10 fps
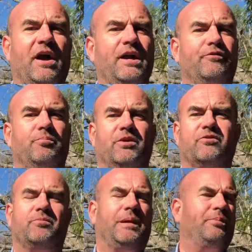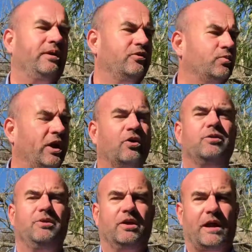I hear from business people is we don't
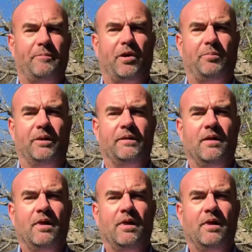communicate properly.